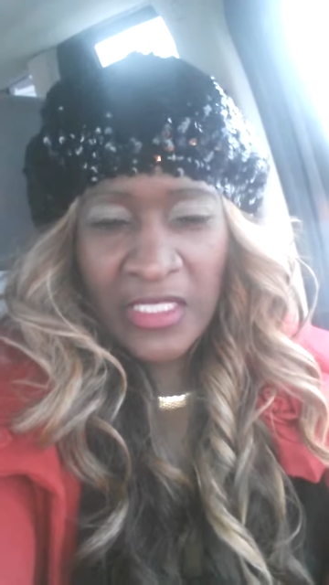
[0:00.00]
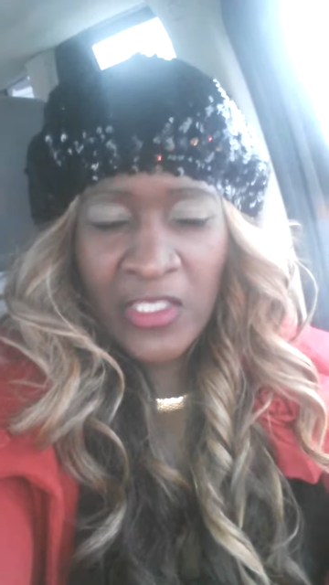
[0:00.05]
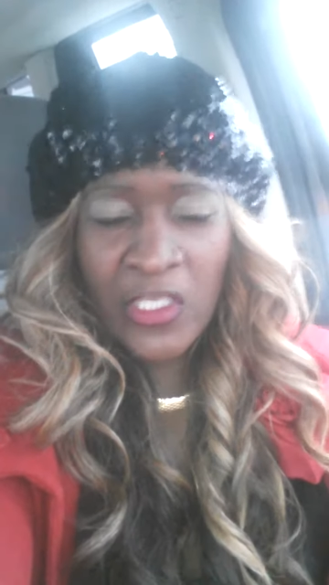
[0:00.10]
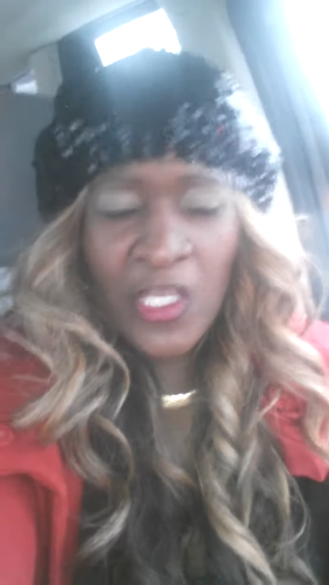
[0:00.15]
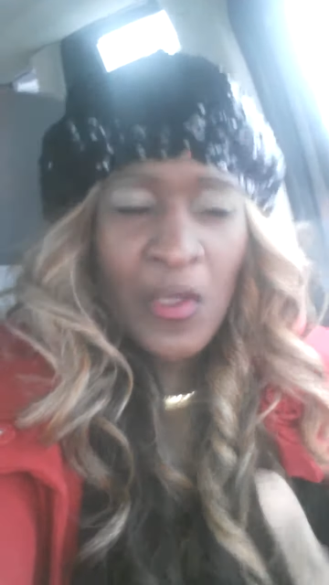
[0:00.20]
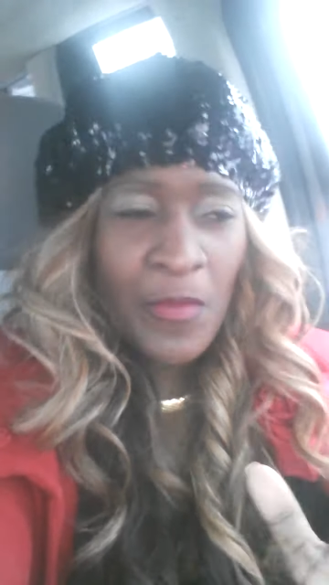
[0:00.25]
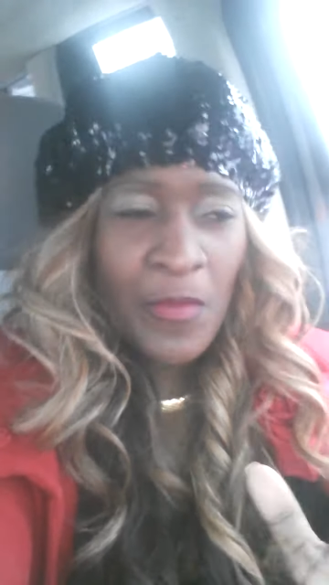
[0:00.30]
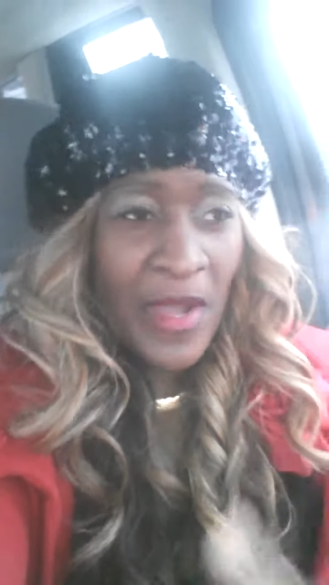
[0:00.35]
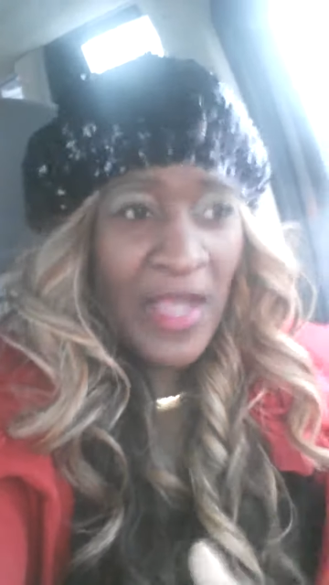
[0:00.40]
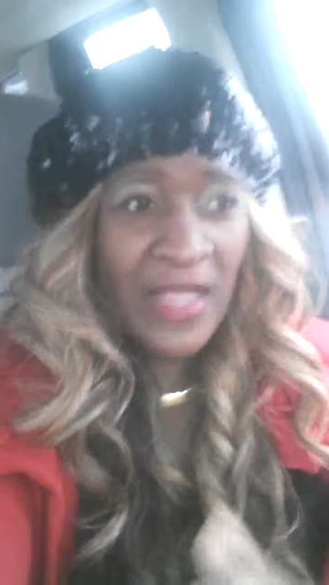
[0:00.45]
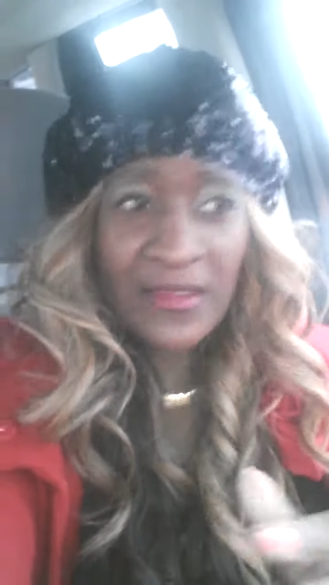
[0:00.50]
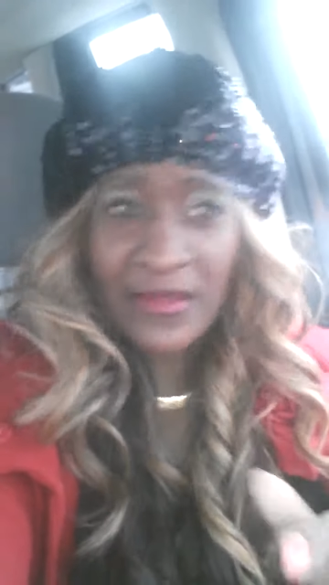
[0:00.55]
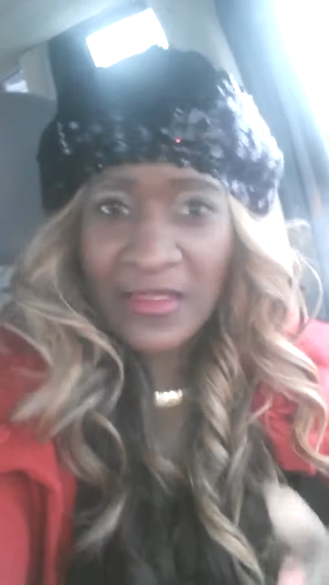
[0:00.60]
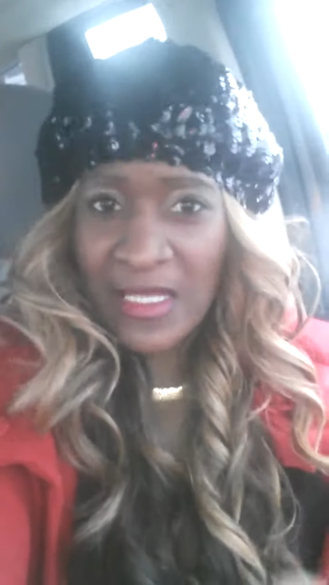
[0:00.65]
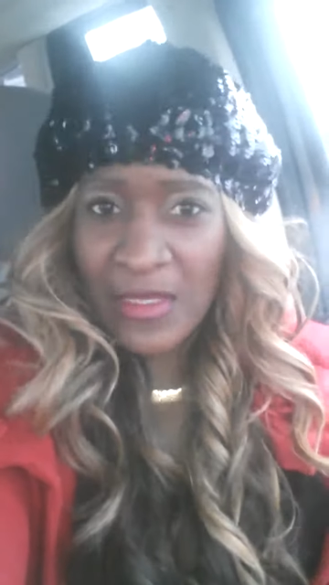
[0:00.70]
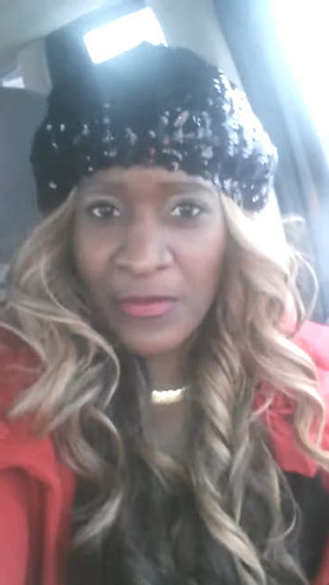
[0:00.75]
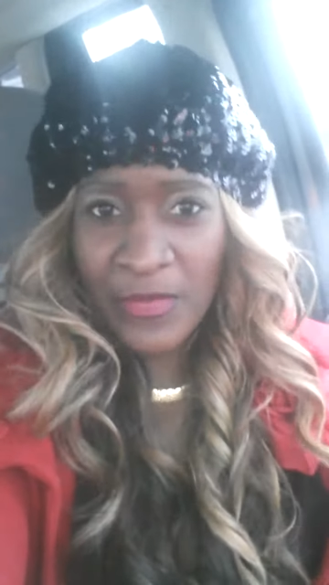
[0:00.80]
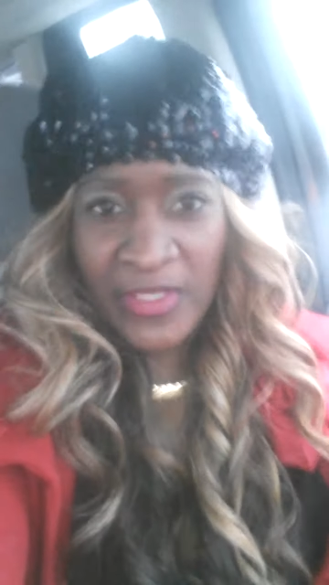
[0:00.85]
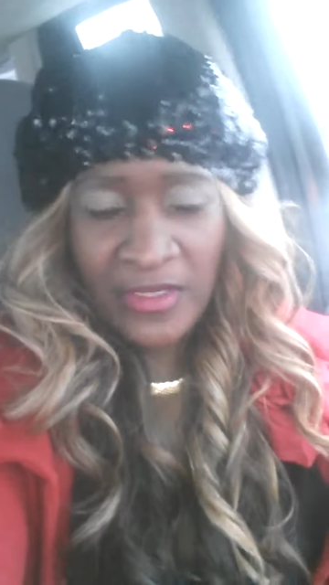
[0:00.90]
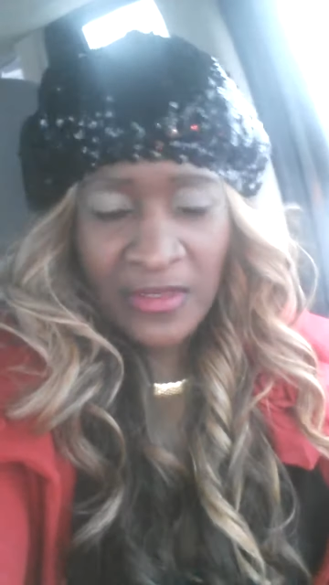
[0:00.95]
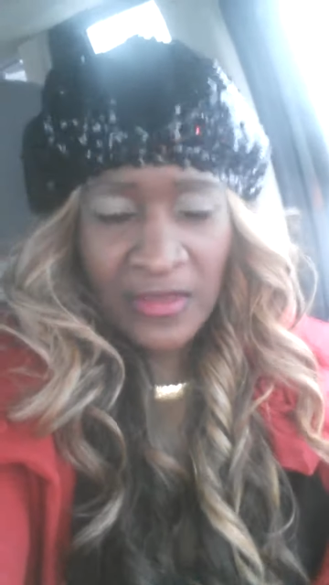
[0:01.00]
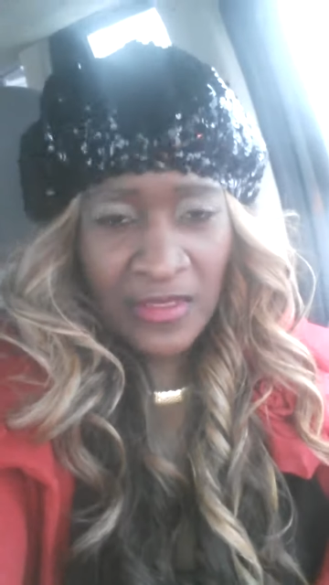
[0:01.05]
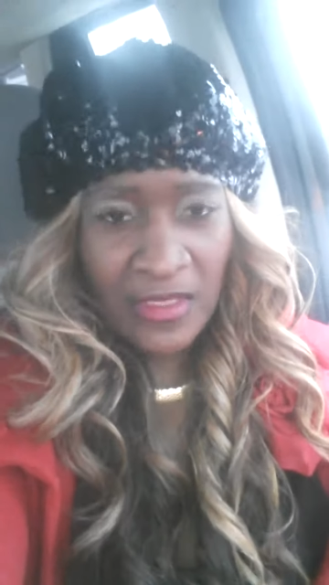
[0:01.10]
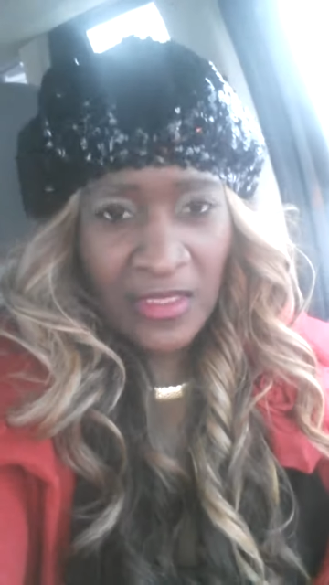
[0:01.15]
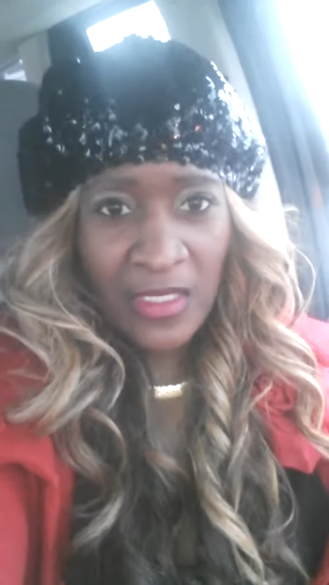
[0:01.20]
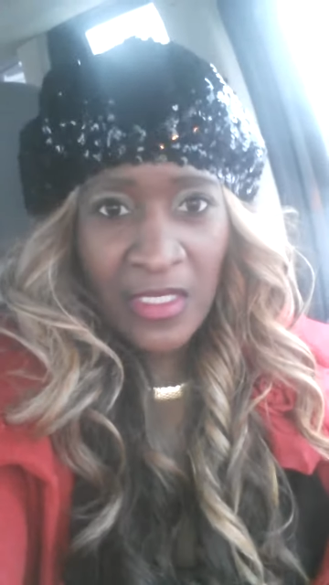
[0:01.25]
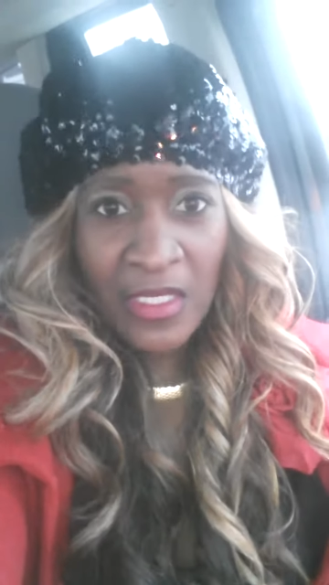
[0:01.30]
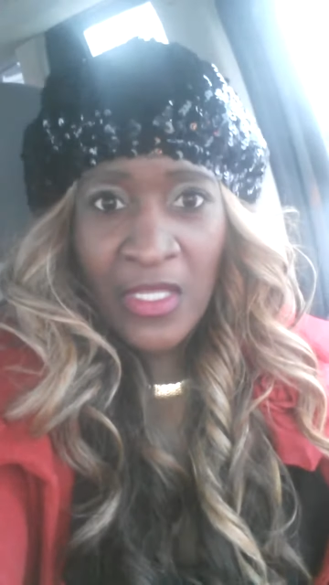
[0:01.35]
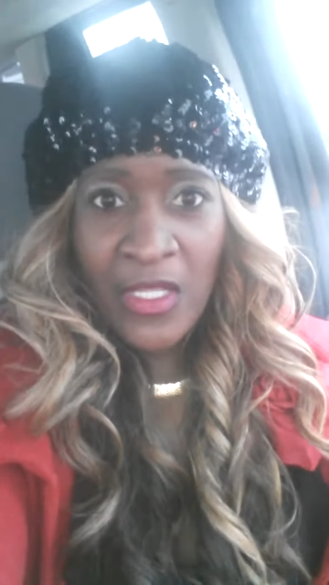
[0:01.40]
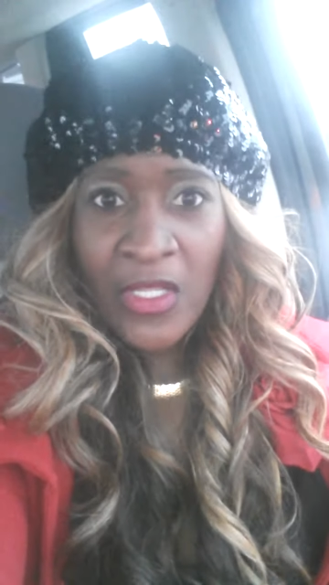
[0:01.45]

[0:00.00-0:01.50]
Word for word: it. Nobody's that busy.